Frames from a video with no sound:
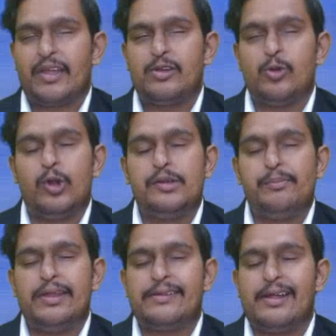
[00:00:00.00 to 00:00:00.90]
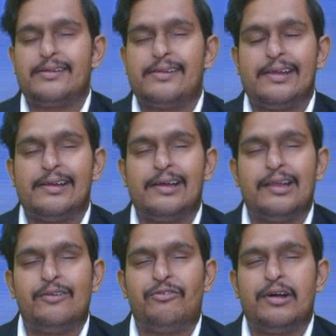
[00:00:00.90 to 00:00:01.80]
Don't miss a
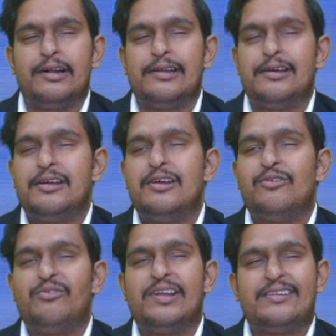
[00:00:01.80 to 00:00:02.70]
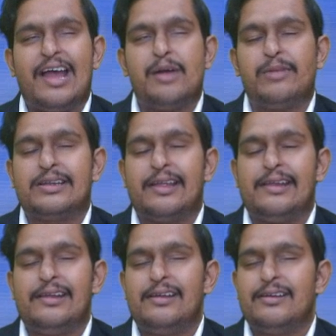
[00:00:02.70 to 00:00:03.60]
single word which I am uttering.